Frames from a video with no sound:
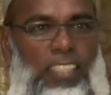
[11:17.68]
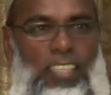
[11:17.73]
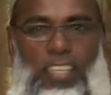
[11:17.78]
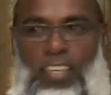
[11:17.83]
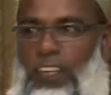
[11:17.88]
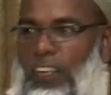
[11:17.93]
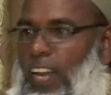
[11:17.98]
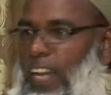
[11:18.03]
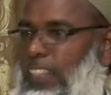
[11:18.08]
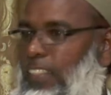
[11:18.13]

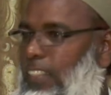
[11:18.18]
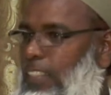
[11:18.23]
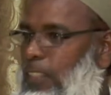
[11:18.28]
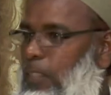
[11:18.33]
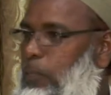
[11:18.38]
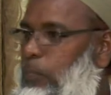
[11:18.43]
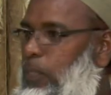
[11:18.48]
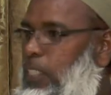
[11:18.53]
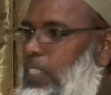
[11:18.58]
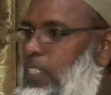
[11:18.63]
You know, and
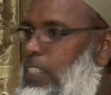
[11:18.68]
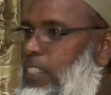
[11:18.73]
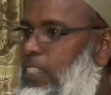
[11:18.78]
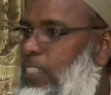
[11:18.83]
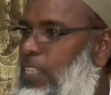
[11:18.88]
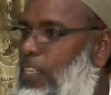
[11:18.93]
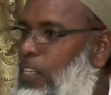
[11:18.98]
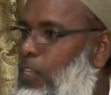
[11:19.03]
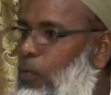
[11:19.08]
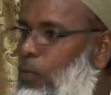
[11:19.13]
the person
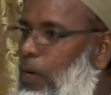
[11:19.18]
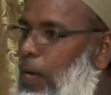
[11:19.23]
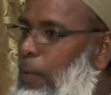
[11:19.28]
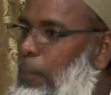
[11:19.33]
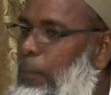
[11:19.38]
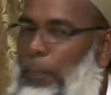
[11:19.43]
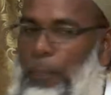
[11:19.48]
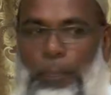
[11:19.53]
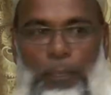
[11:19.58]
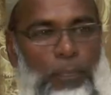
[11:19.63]
say, you know,
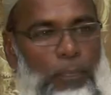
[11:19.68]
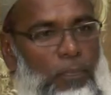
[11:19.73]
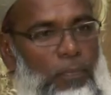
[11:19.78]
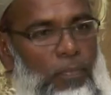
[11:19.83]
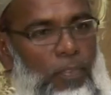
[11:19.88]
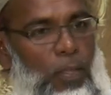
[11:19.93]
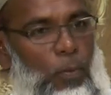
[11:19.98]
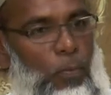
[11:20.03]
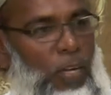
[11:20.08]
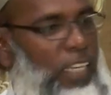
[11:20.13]

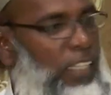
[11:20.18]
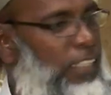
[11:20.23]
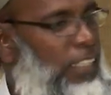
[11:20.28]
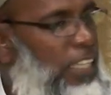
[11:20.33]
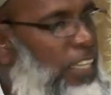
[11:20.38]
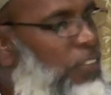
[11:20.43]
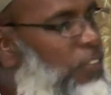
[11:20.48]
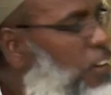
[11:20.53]
well, he